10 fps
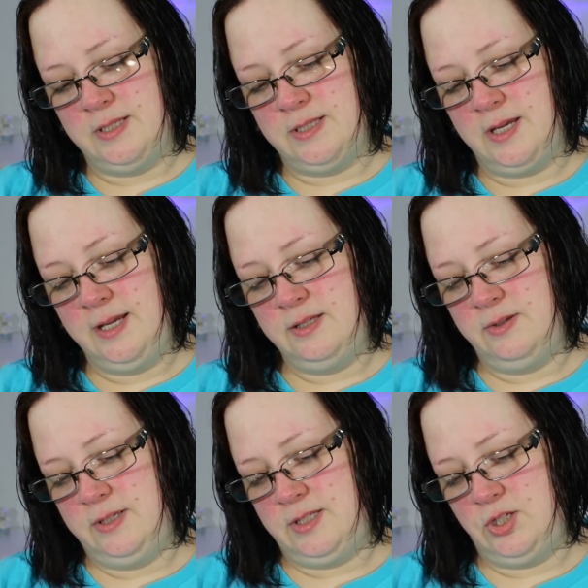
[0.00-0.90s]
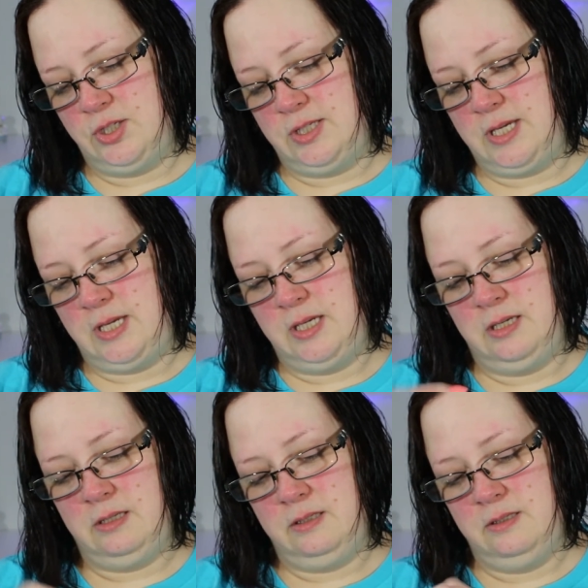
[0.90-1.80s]
inside, so let's just see.
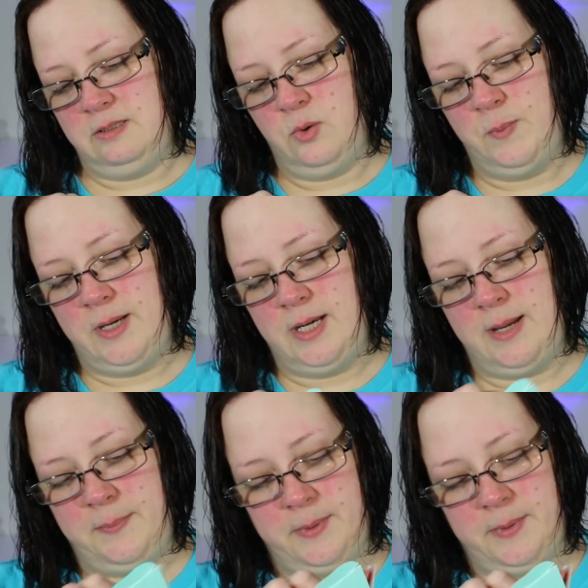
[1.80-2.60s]
Let's open it up.